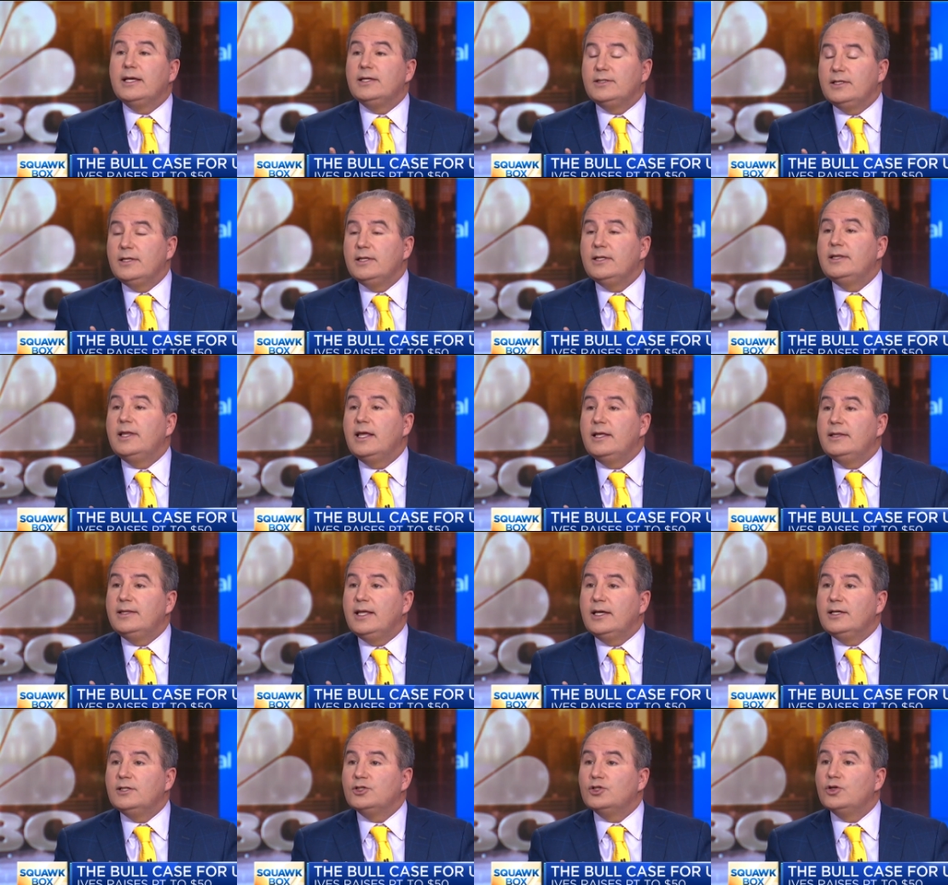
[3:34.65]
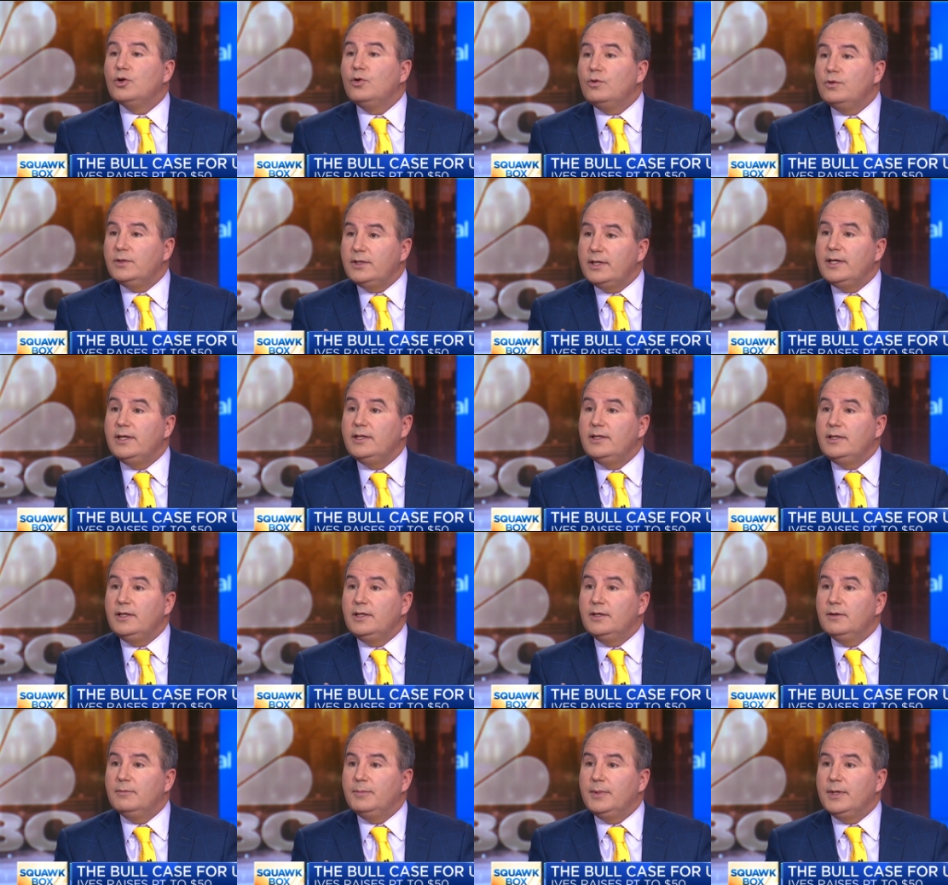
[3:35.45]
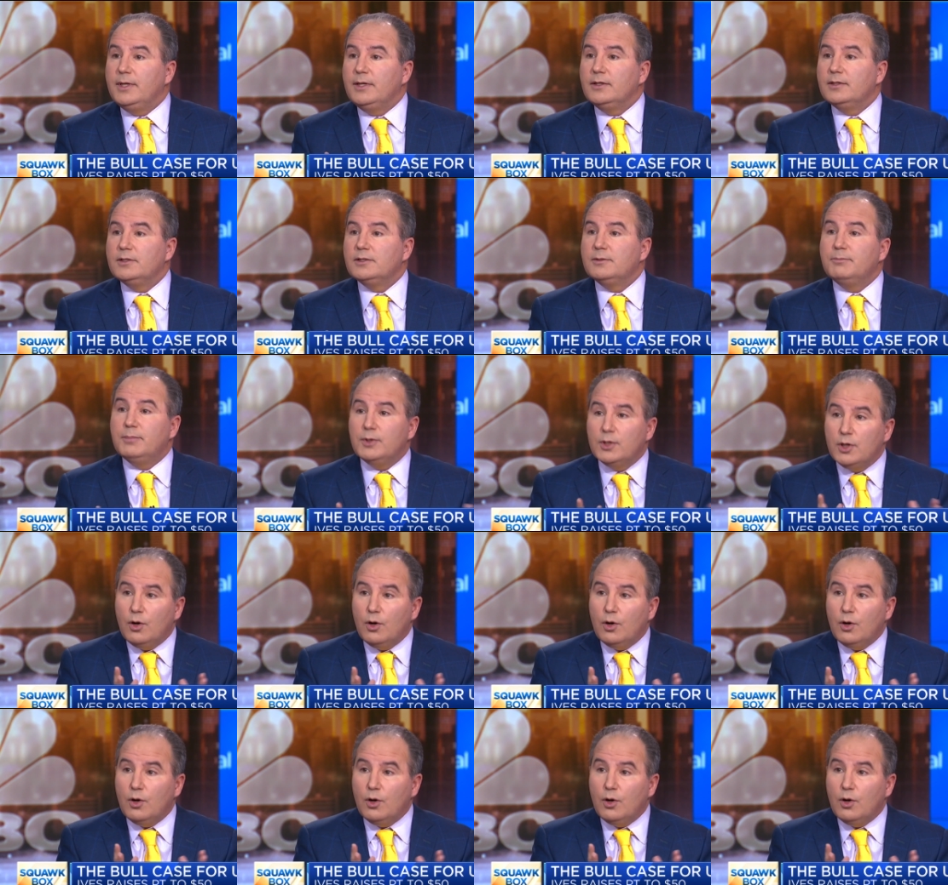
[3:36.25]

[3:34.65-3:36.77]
they, they, sold the India piece. But